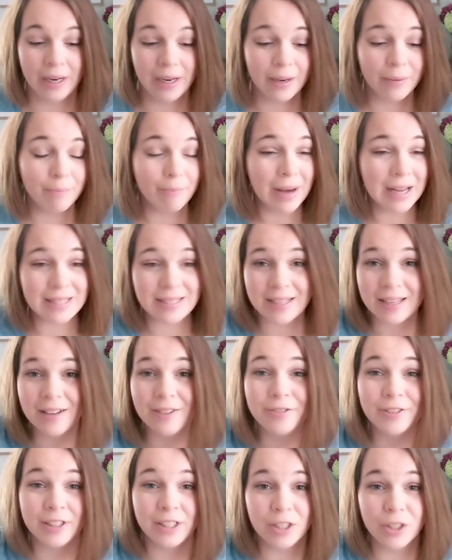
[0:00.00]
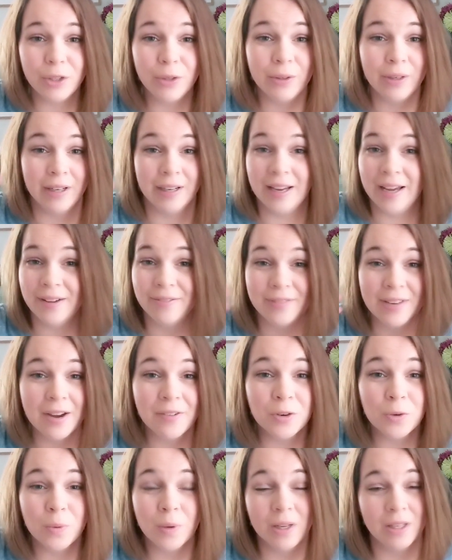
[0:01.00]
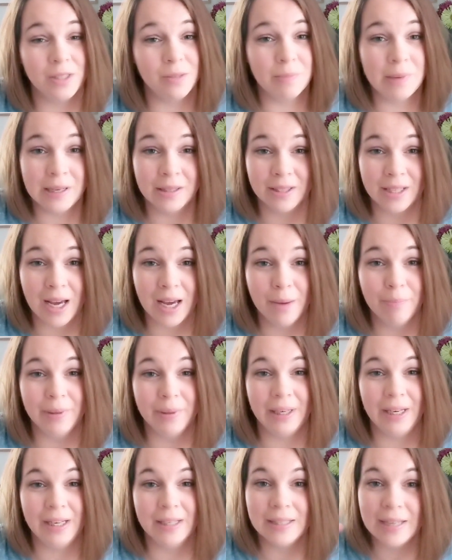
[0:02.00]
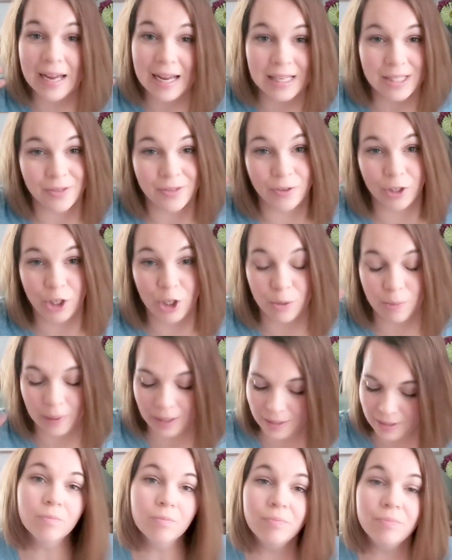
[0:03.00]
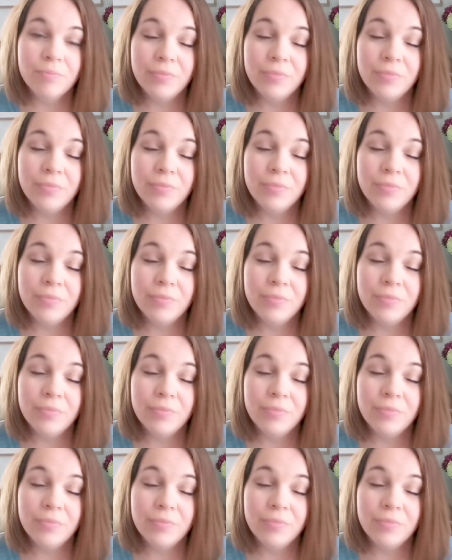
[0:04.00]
And myself included, I have never once mailed a company to ask for coupons.